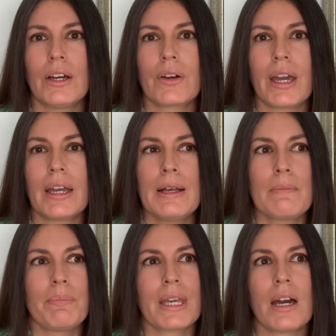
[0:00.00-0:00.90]
Okay,
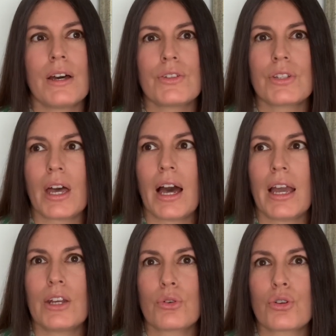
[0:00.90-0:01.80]
because
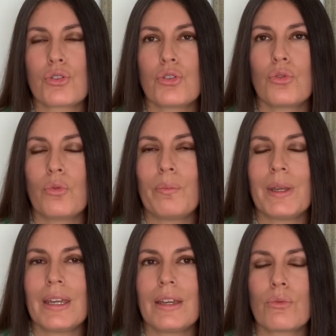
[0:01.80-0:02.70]
in order to
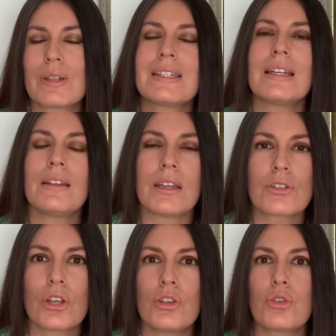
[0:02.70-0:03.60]
be resilient